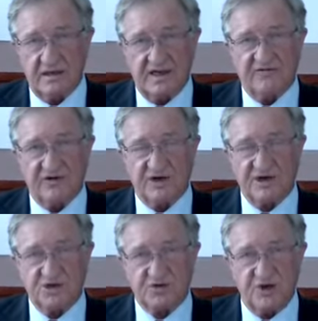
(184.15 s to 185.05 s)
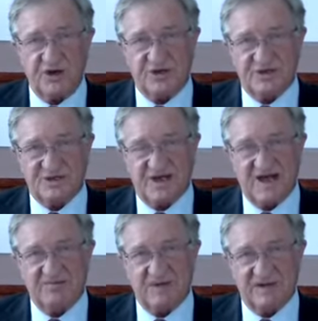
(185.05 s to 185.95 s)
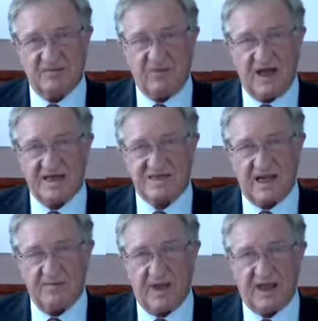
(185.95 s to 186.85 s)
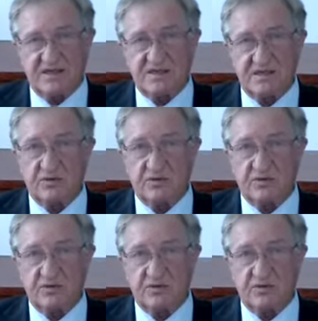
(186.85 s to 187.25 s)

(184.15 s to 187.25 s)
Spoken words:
In a very shrewd statement, the players came back and said,